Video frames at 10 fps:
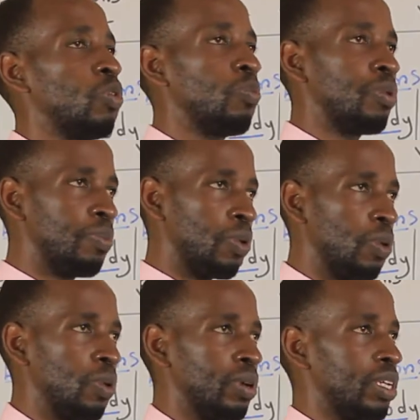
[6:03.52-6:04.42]
Two
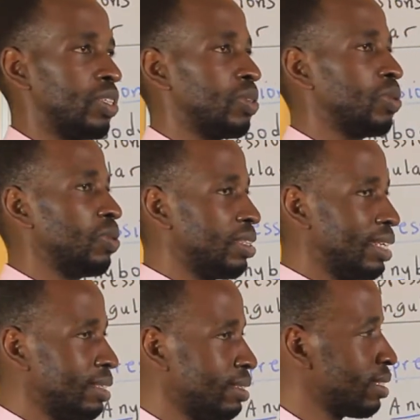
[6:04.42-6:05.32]
people, two
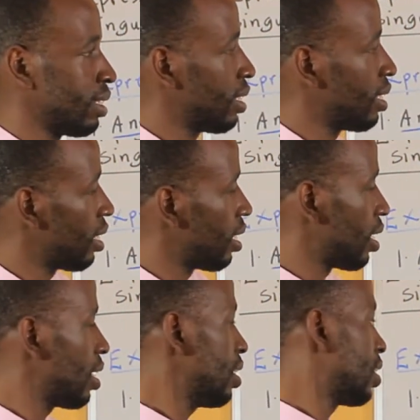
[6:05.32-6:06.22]
things.
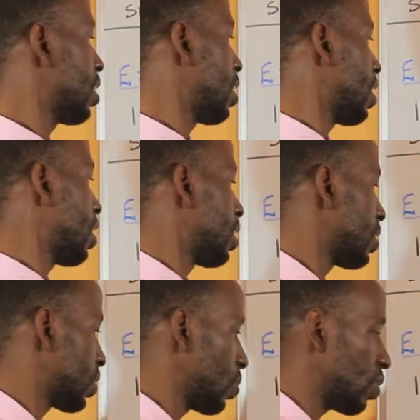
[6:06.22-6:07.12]

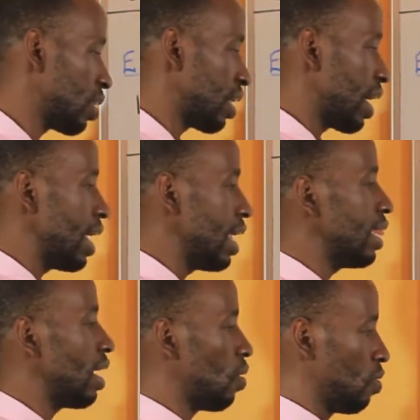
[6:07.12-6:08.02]
So
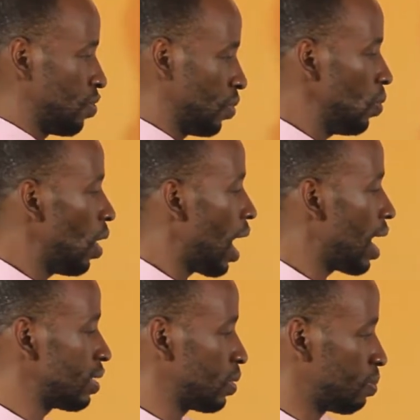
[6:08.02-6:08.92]
either of you
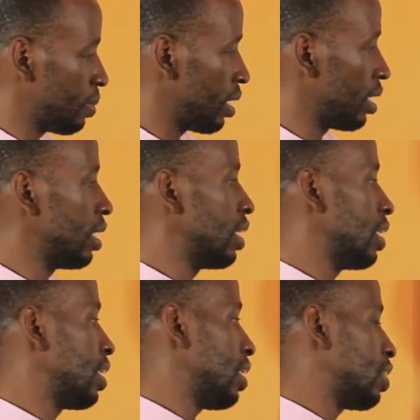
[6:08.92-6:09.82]
has to pay.
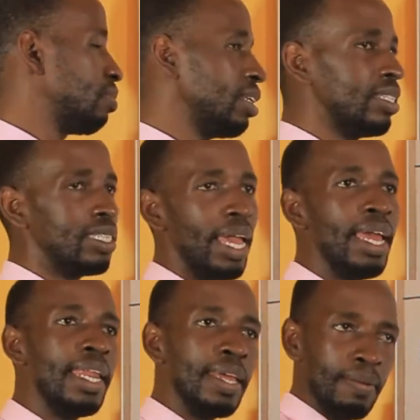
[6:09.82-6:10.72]
It means
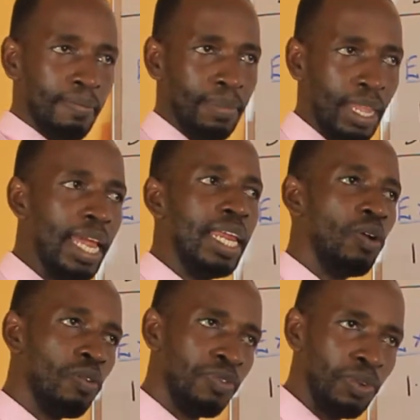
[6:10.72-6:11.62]
any
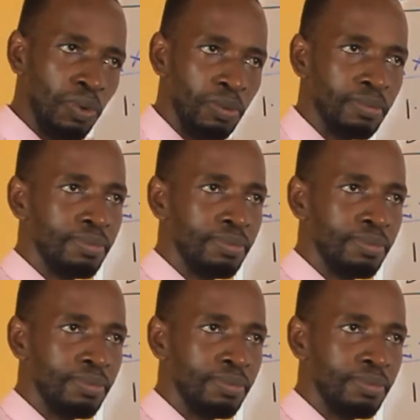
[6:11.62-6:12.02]
of you.